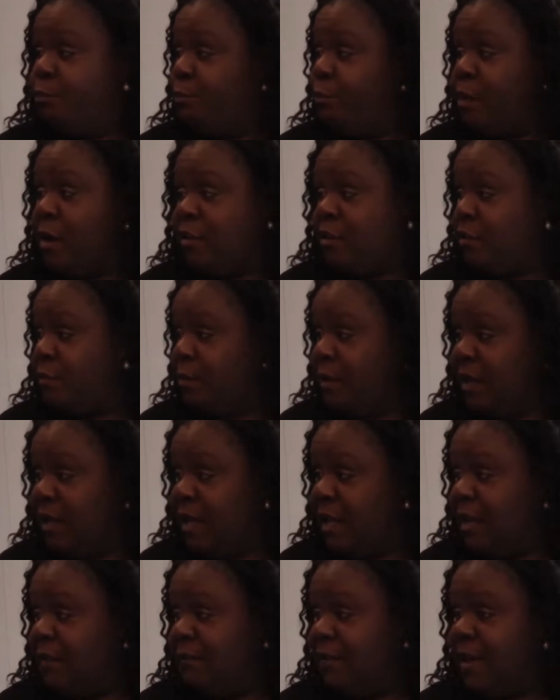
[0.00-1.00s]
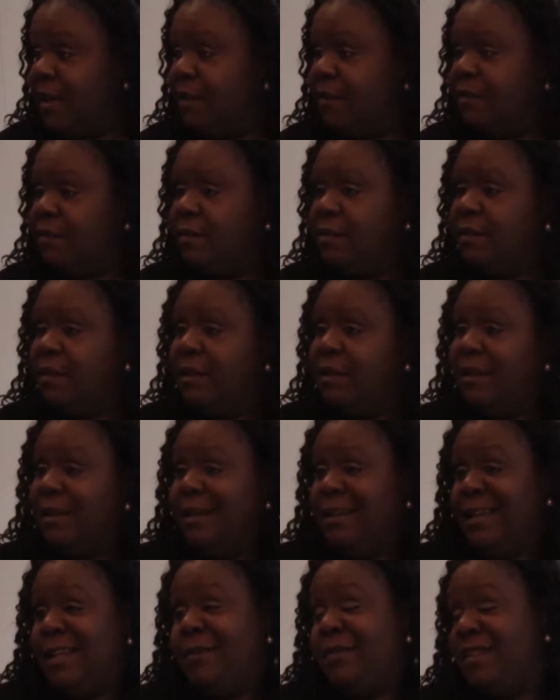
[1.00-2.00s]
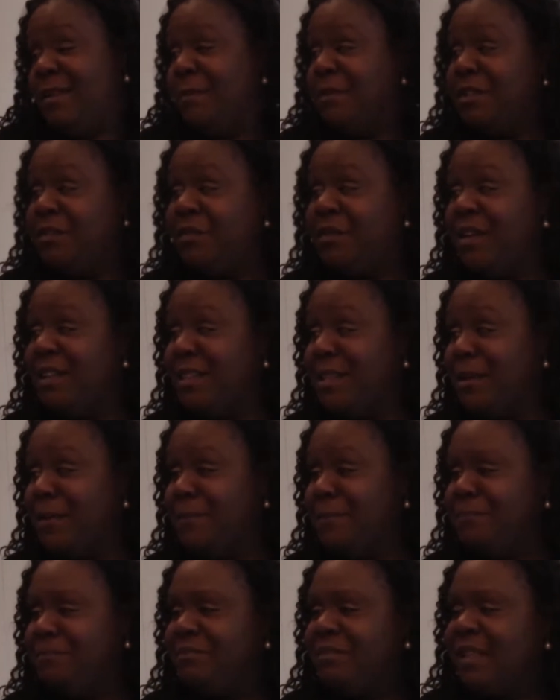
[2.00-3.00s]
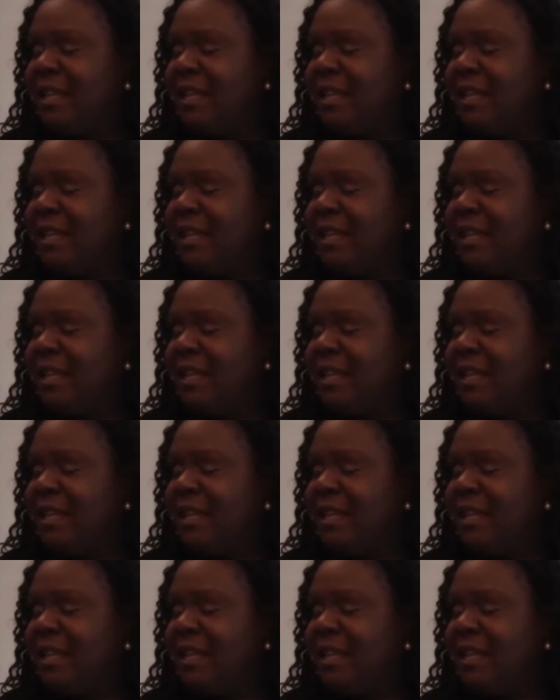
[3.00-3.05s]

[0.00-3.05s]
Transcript: participate in gang violence. He was able to feed them.